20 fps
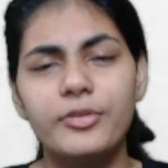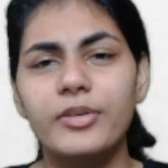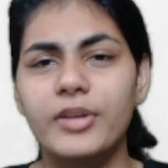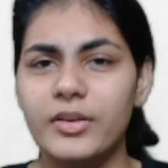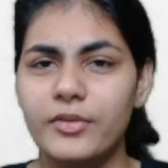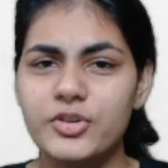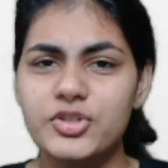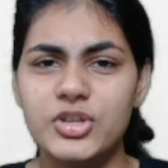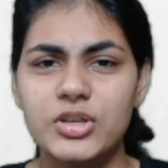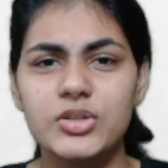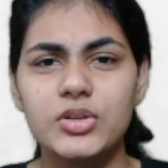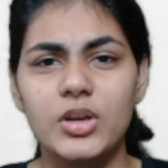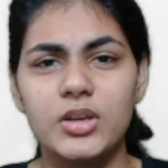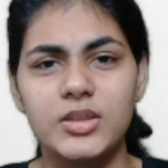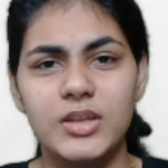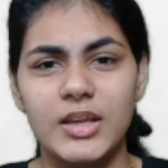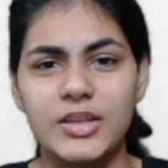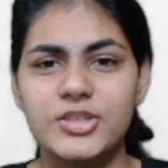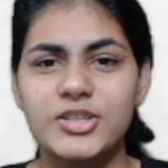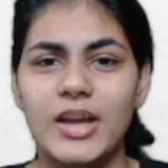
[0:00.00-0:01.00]
revisions
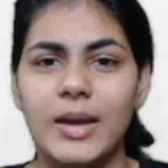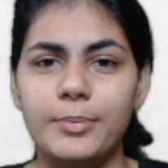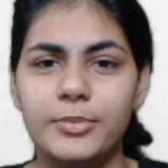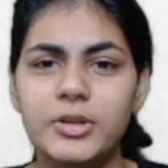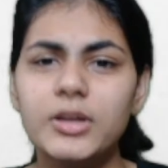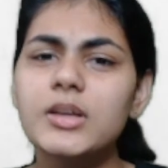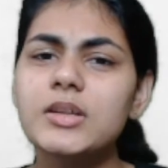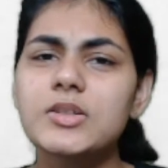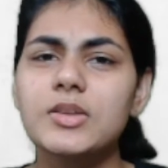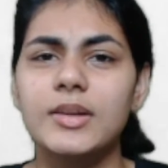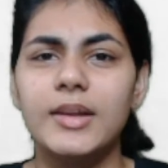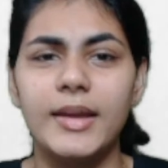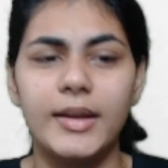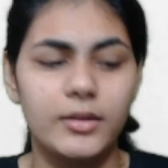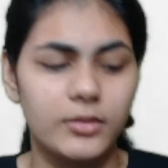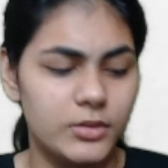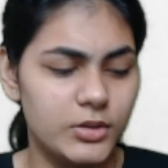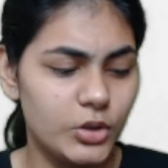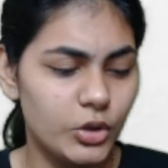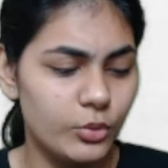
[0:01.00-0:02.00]
on that chapter, so
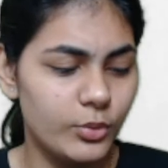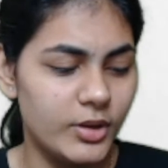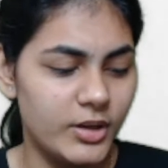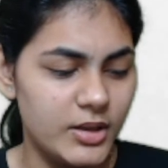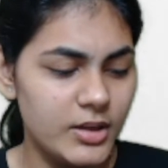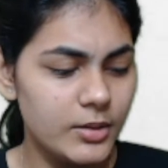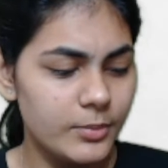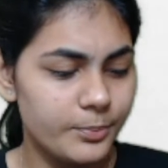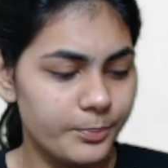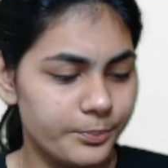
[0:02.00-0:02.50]
like don't worry.